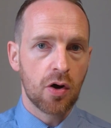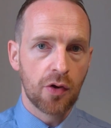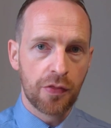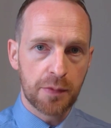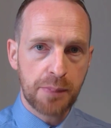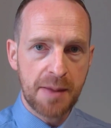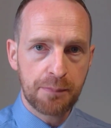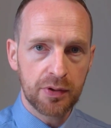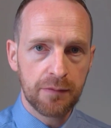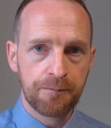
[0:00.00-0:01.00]
on other
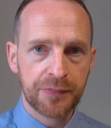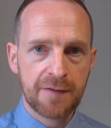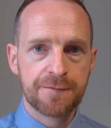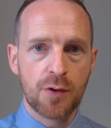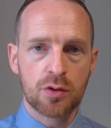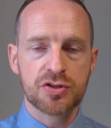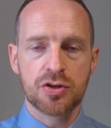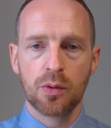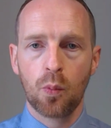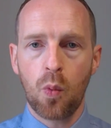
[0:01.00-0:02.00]
people. Focus
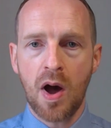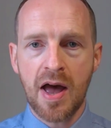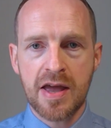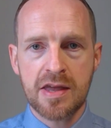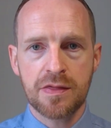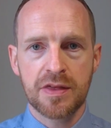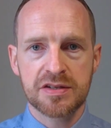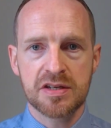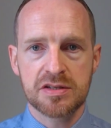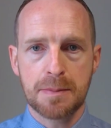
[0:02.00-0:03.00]
on why
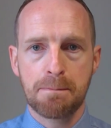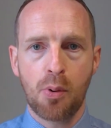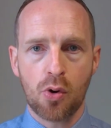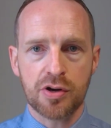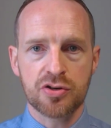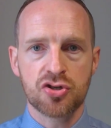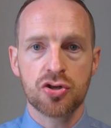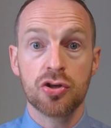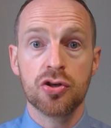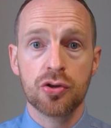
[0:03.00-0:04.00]
this is important
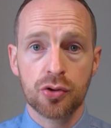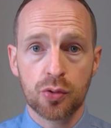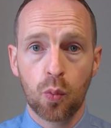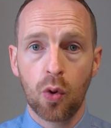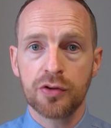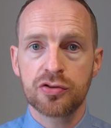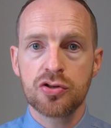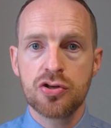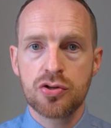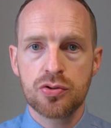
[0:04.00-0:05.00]
to you. What do
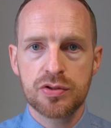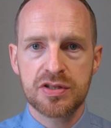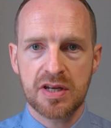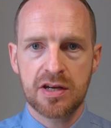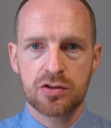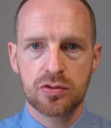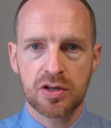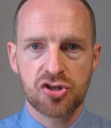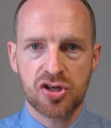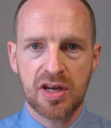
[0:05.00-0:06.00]
you seek to
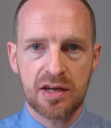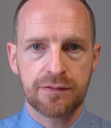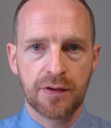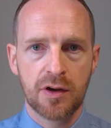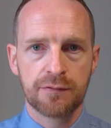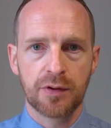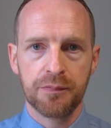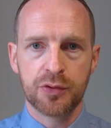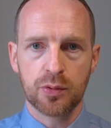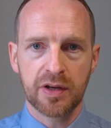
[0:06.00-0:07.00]
achieve
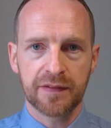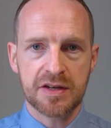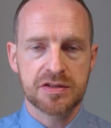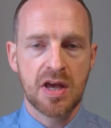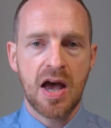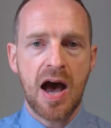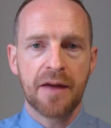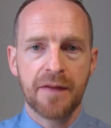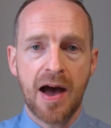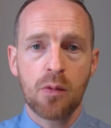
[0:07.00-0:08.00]
from doing this?
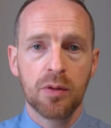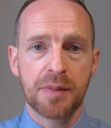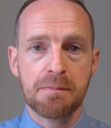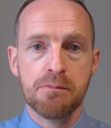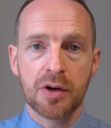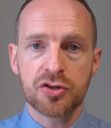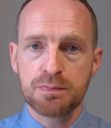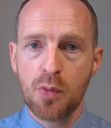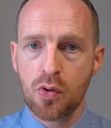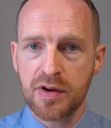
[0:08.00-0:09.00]
And that will be much
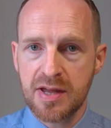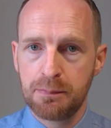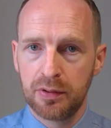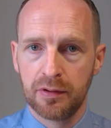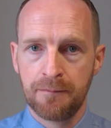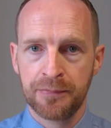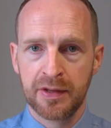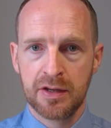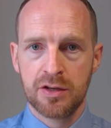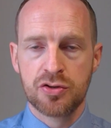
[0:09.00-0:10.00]
more able
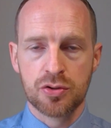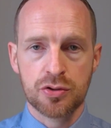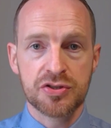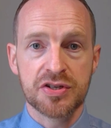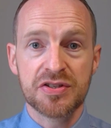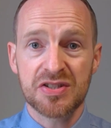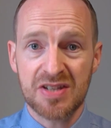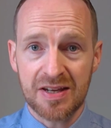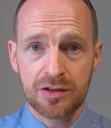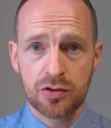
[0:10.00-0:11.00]
to
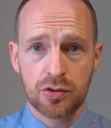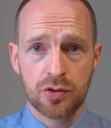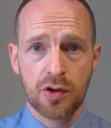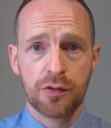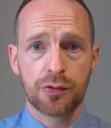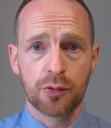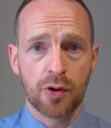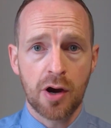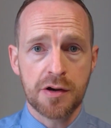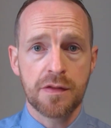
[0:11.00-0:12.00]
sustain you
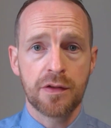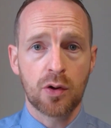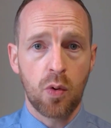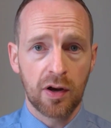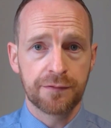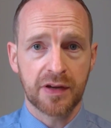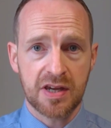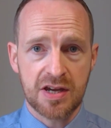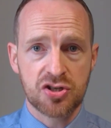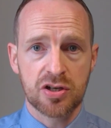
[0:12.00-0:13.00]
throughout the
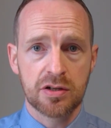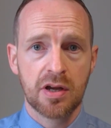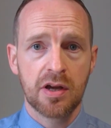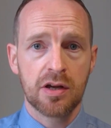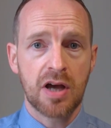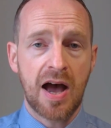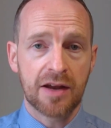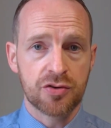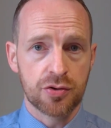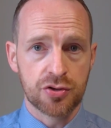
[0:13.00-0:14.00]
qualification
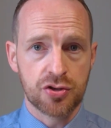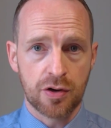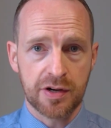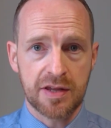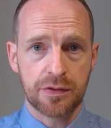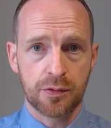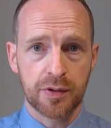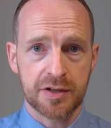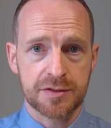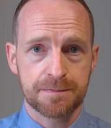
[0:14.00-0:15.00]
and your journey
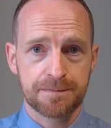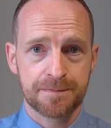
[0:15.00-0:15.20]
through it.